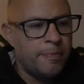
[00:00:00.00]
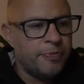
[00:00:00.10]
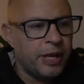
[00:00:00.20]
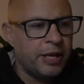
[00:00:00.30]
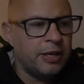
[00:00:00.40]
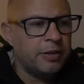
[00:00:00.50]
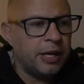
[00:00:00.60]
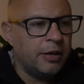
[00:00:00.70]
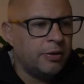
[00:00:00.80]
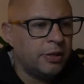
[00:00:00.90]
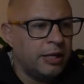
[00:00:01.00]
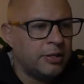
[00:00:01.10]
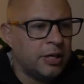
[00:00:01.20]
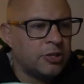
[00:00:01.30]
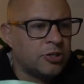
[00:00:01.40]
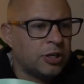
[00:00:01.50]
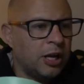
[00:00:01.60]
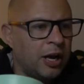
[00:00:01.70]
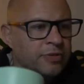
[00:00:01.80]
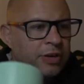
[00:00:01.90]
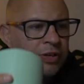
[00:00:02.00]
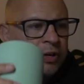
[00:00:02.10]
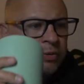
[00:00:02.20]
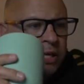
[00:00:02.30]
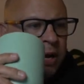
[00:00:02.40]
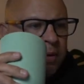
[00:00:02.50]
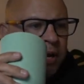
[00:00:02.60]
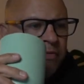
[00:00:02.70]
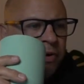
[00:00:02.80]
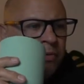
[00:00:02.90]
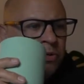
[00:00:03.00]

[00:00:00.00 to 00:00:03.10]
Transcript: They touched gloves. Everything was happy. Everyone